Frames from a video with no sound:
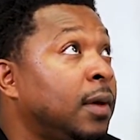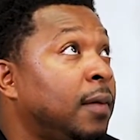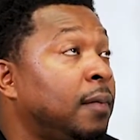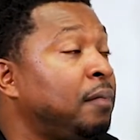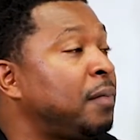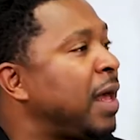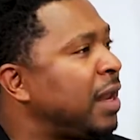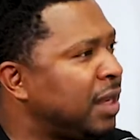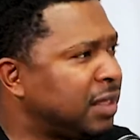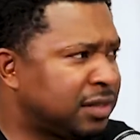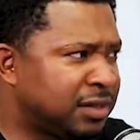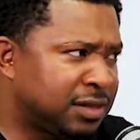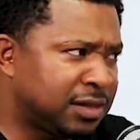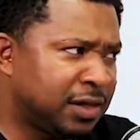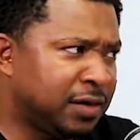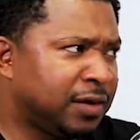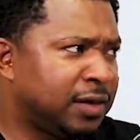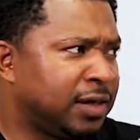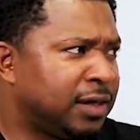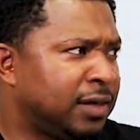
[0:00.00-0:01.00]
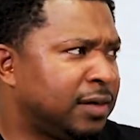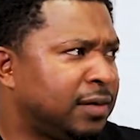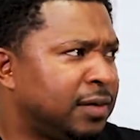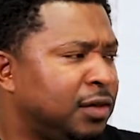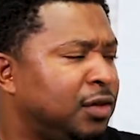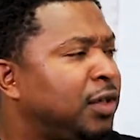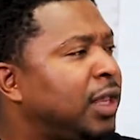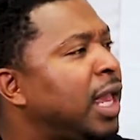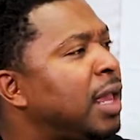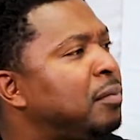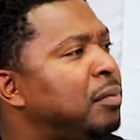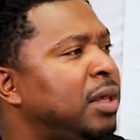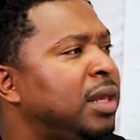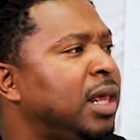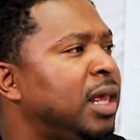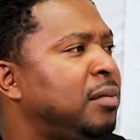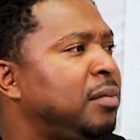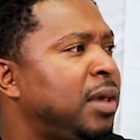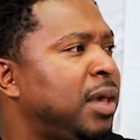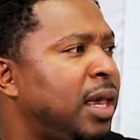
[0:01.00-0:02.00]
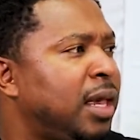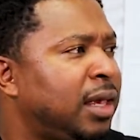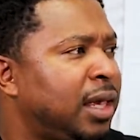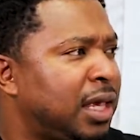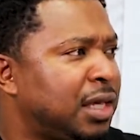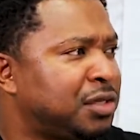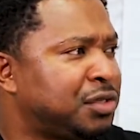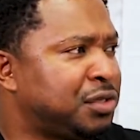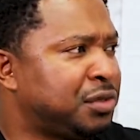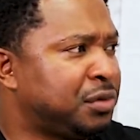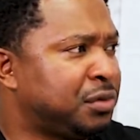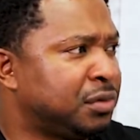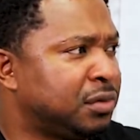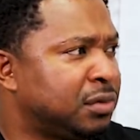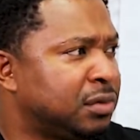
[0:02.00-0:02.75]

Not necessarily. You can't be in the NBA and can't shoot.